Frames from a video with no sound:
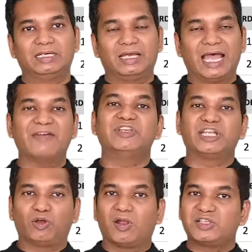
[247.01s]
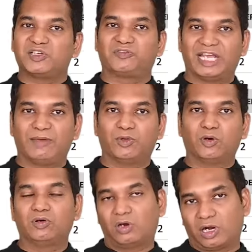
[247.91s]
Having a knowledge of
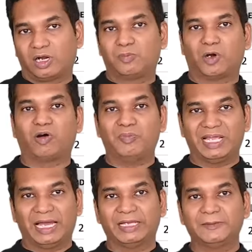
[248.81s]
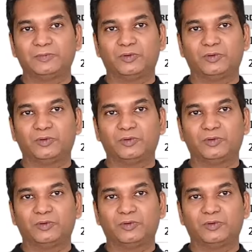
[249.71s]
Tableau or Power BI